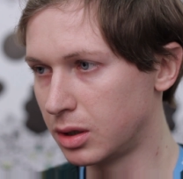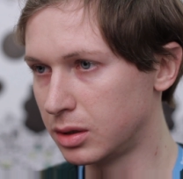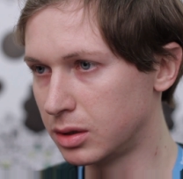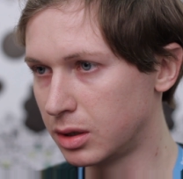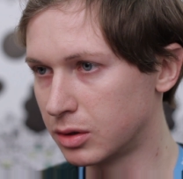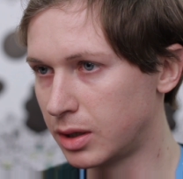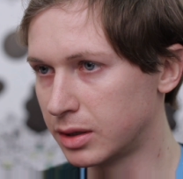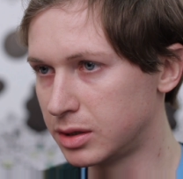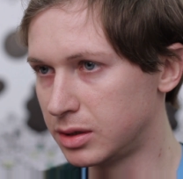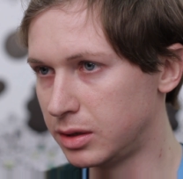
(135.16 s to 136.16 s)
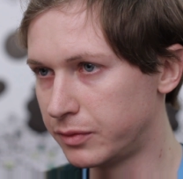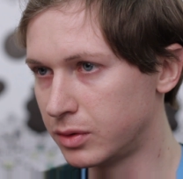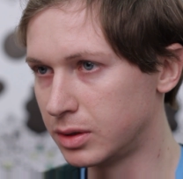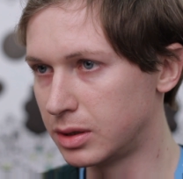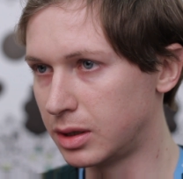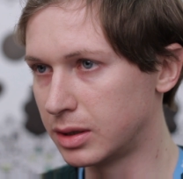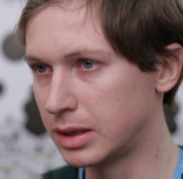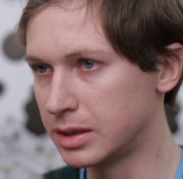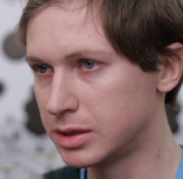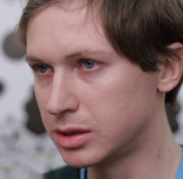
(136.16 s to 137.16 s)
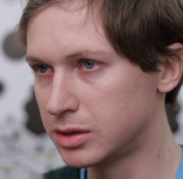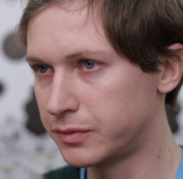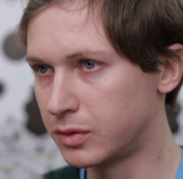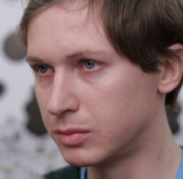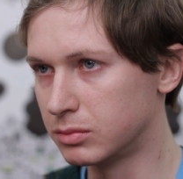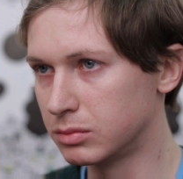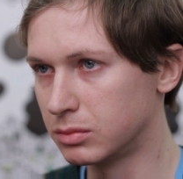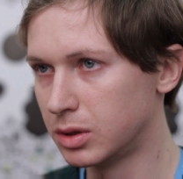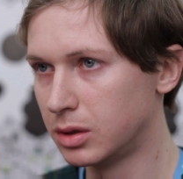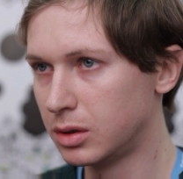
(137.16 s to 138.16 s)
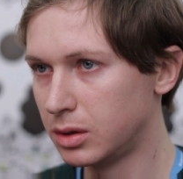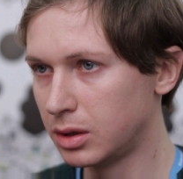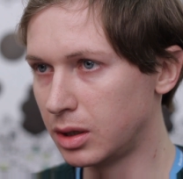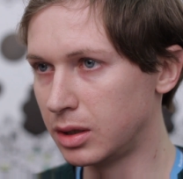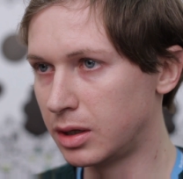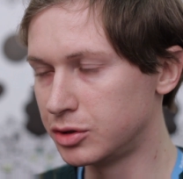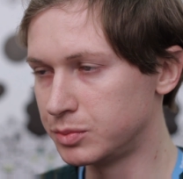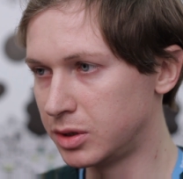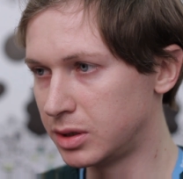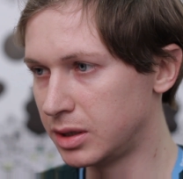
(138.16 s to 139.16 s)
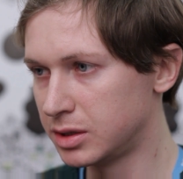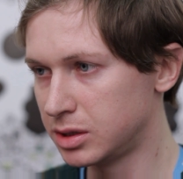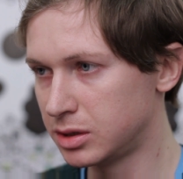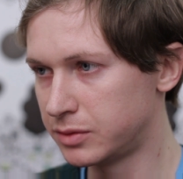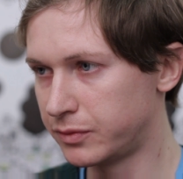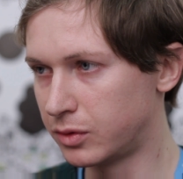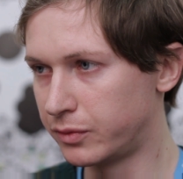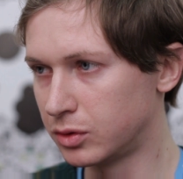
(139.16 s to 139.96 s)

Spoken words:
and I collected different like lenses, from enlargement lenses for